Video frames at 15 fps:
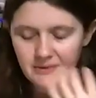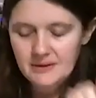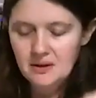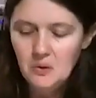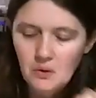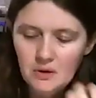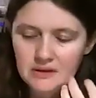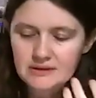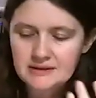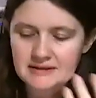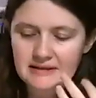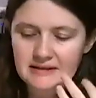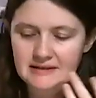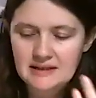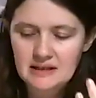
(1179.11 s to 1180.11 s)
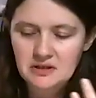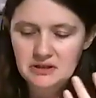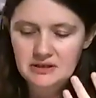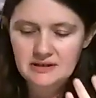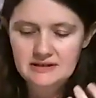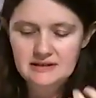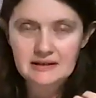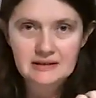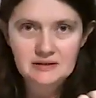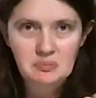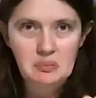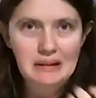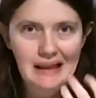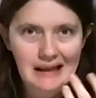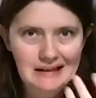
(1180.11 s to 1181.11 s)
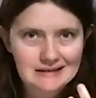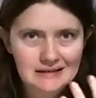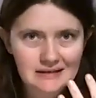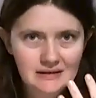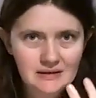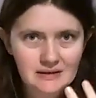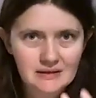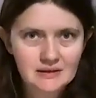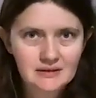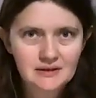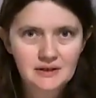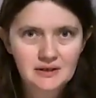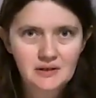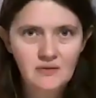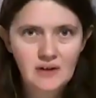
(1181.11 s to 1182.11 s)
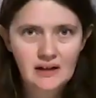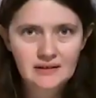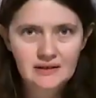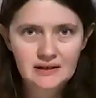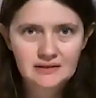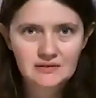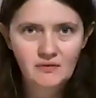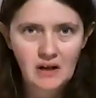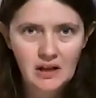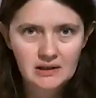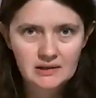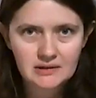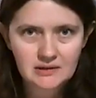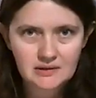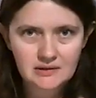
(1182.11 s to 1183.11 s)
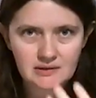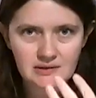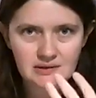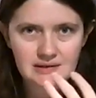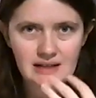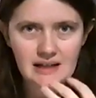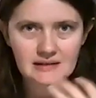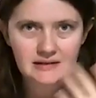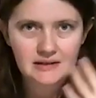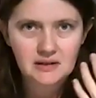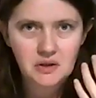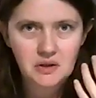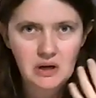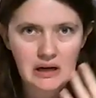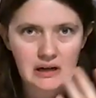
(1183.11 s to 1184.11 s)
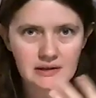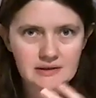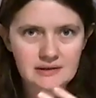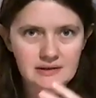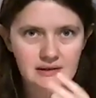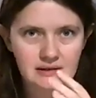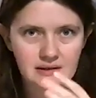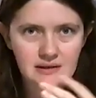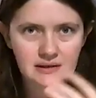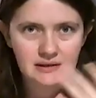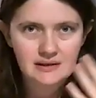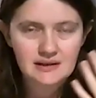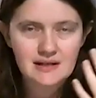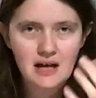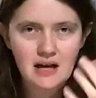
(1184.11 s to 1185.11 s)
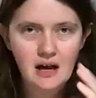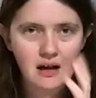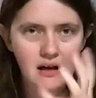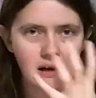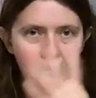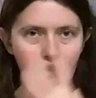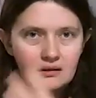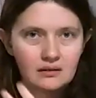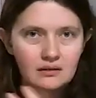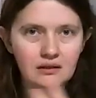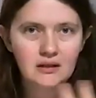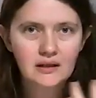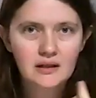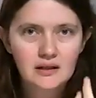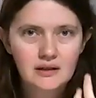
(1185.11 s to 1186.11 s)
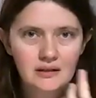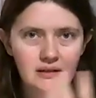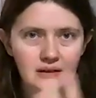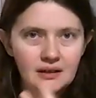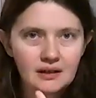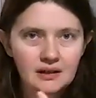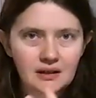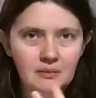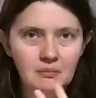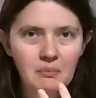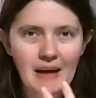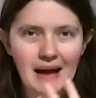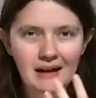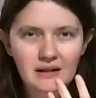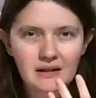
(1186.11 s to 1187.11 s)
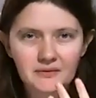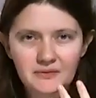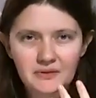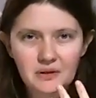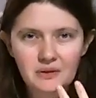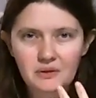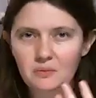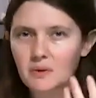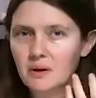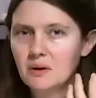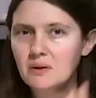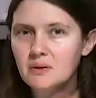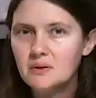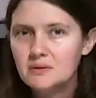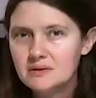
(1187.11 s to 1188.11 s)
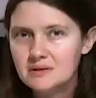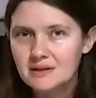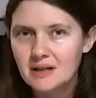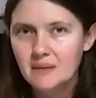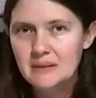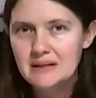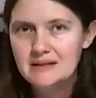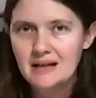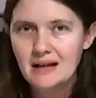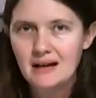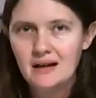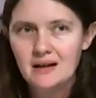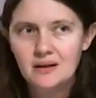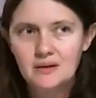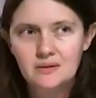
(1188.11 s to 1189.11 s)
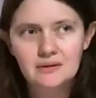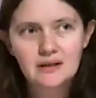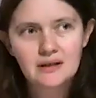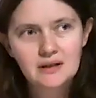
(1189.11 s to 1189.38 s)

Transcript: The oral sensation is pleasant. So you've got these volatiles dancing across the tongue, the back of the throat coming down.